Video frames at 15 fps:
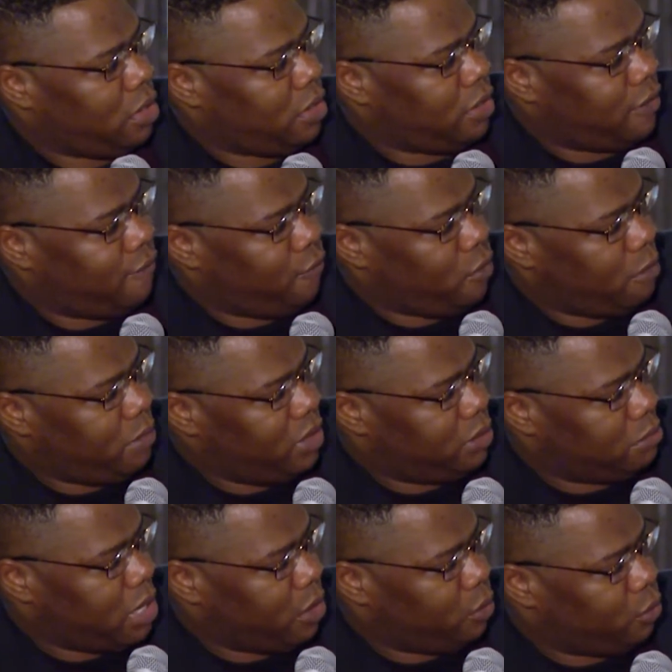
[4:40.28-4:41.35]
they form
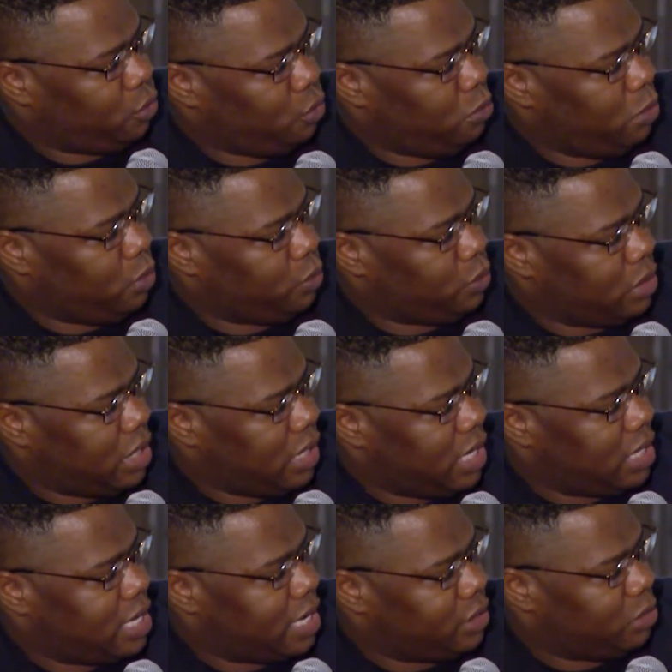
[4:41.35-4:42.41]
these microtubules, and
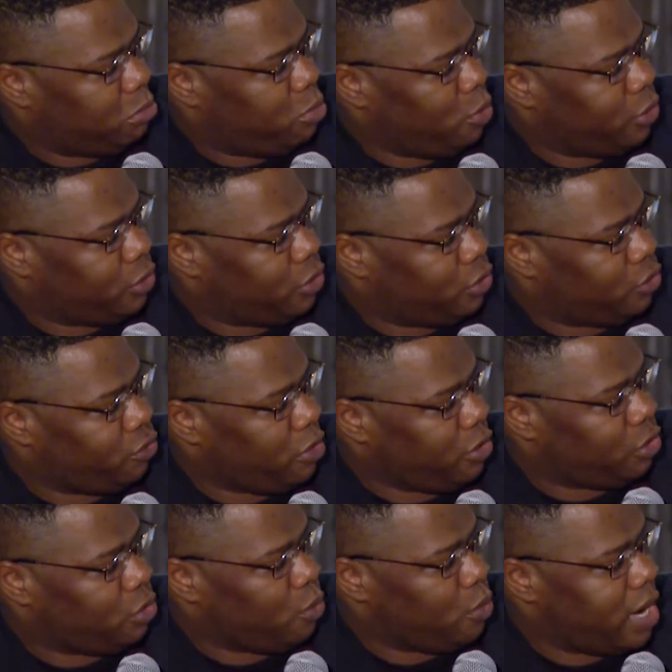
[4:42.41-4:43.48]
again, that supports the
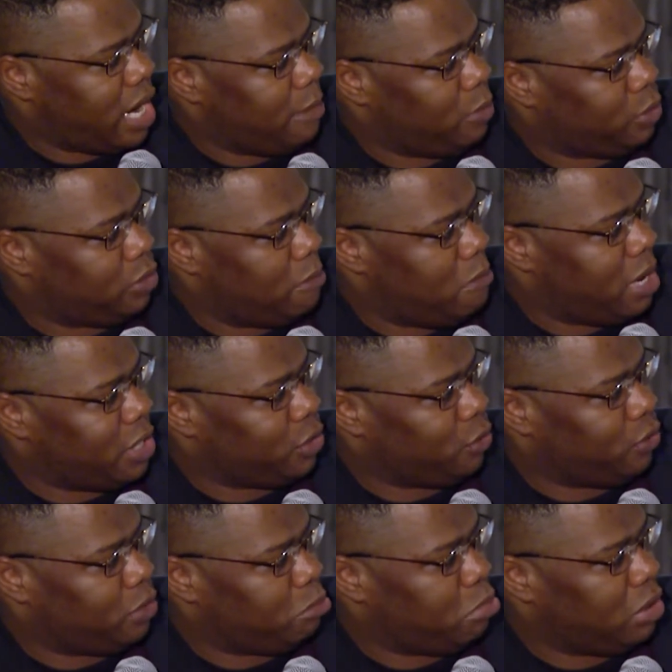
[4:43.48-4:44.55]
structure. We're able to
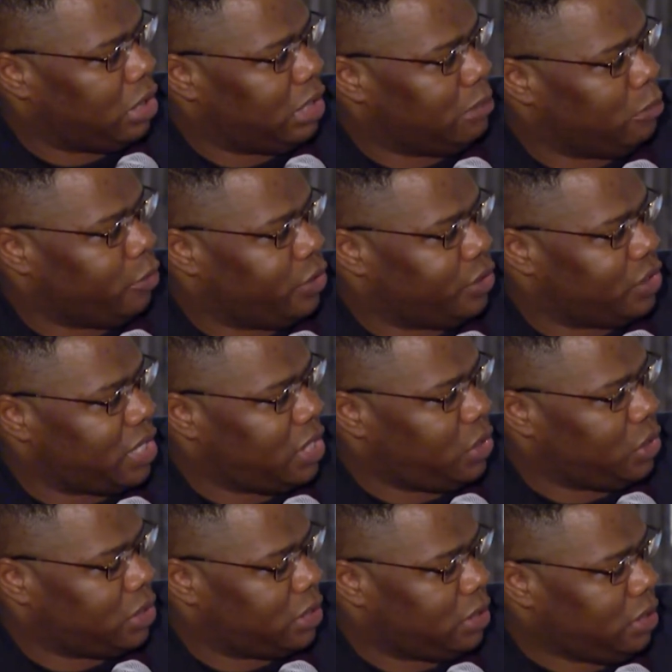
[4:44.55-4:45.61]
measure the
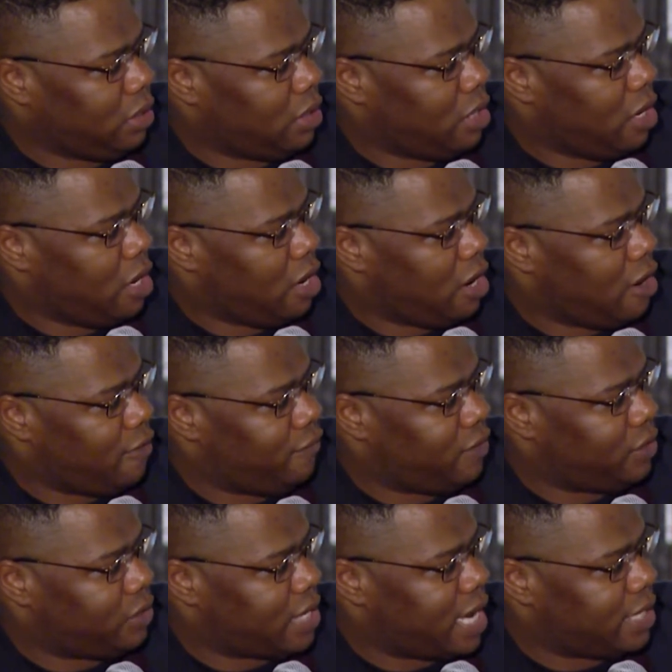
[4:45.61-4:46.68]
polymerization of
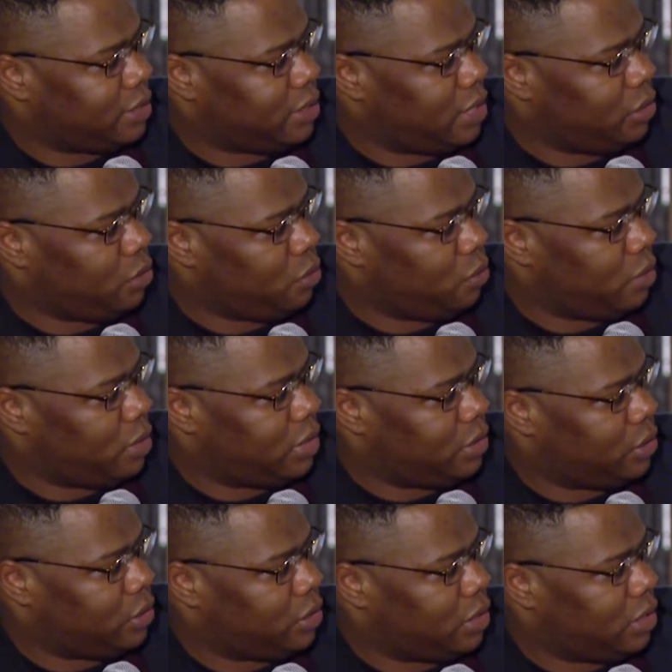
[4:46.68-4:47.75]
this assay too, and
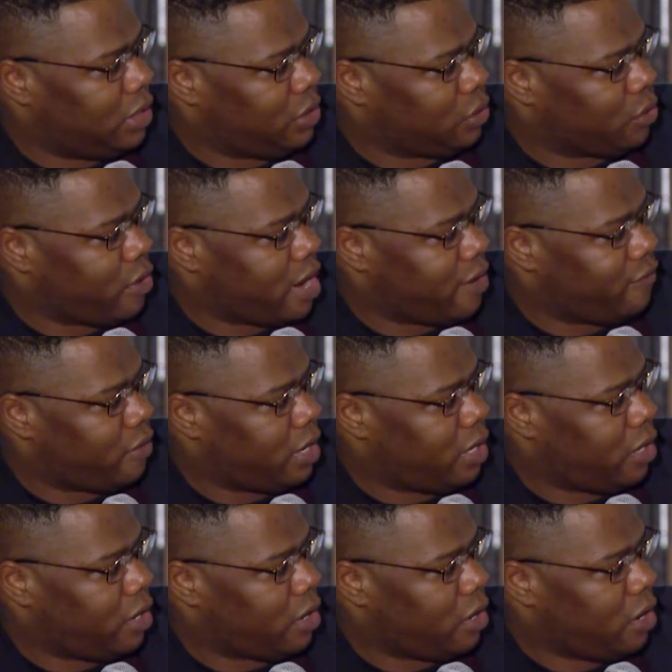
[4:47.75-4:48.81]
this is in this graph right
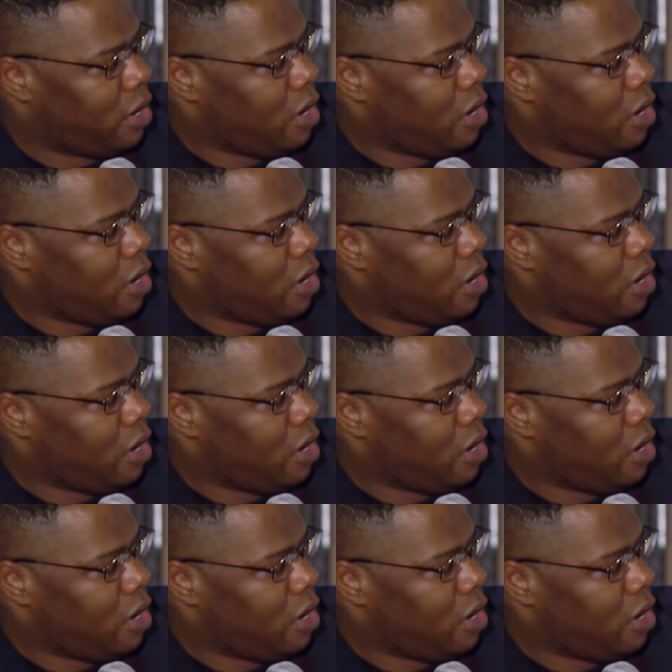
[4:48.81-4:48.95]
here.